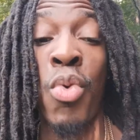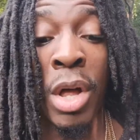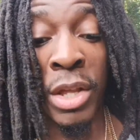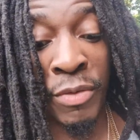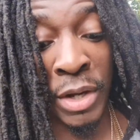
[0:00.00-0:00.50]

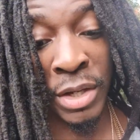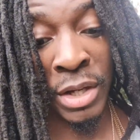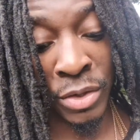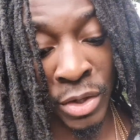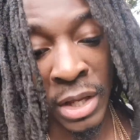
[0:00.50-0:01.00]
let's face it, he's
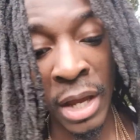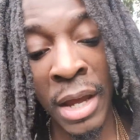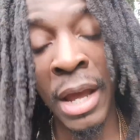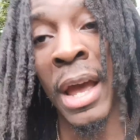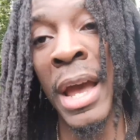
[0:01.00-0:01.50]
looked at
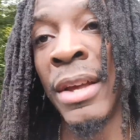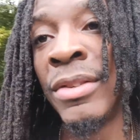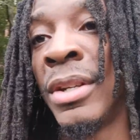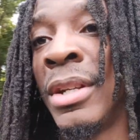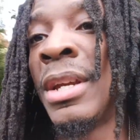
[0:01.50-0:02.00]
as
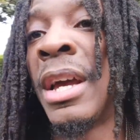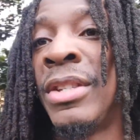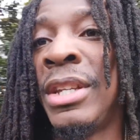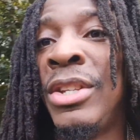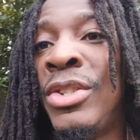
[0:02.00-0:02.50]
a as an
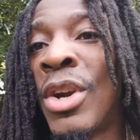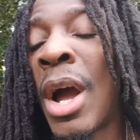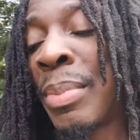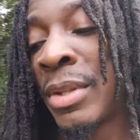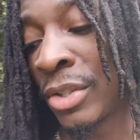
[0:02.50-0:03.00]
easier
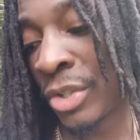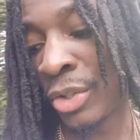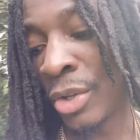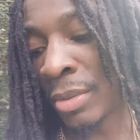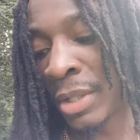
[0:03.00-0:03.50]
opposition. You know
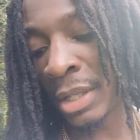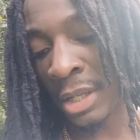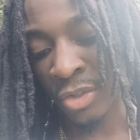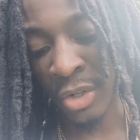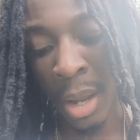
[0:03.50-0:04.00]
what I'm saying? The
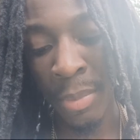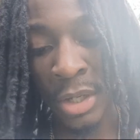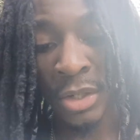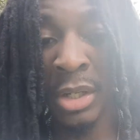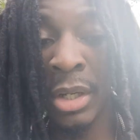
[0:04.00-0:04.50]
easier
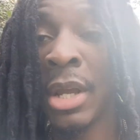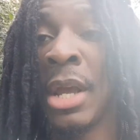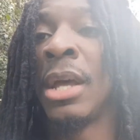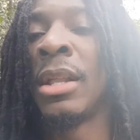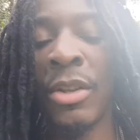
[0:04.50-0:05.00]
competition, and
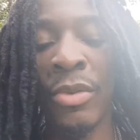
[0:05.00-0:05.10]
that's